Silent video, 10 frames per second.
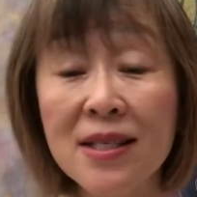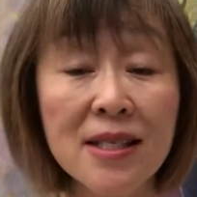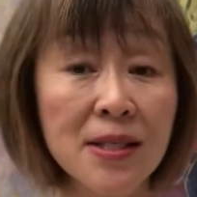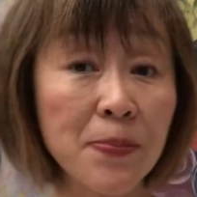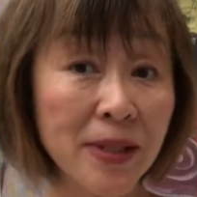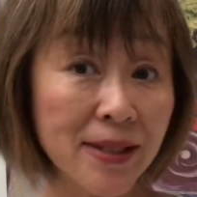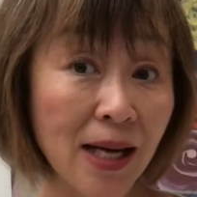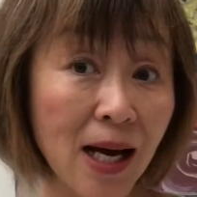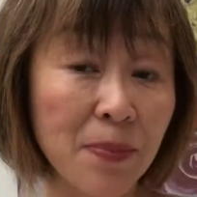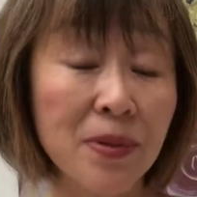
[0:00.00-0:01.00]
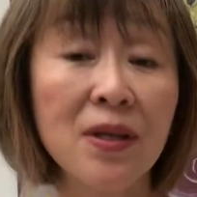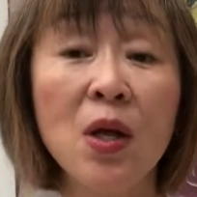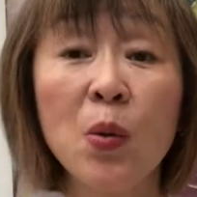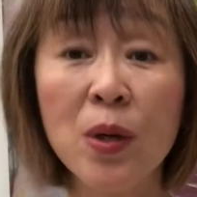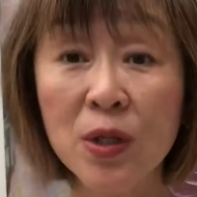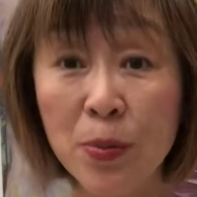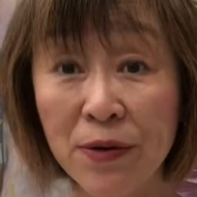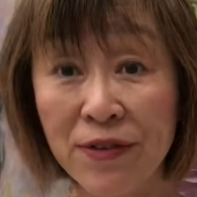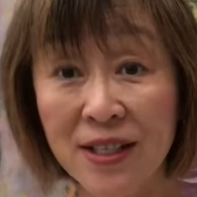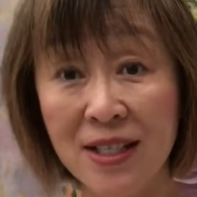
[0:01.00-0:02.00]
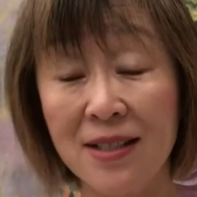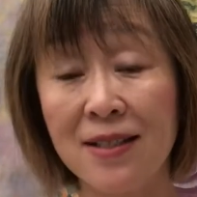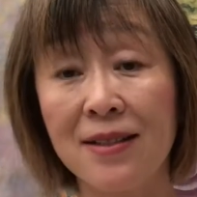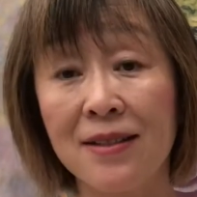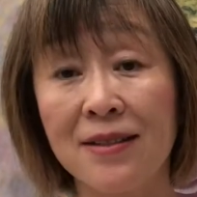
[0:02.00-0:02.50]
speed up when you're proficient.